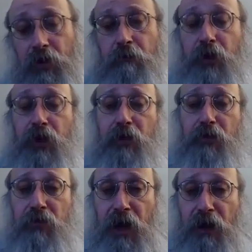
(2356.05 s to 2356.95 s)

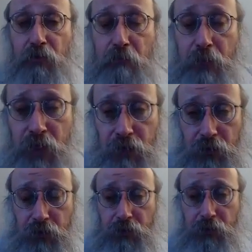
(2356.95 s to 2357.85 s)
Middle ground
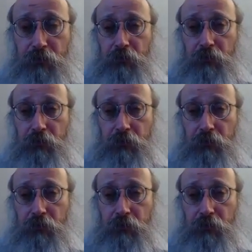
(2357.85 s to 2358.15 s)
means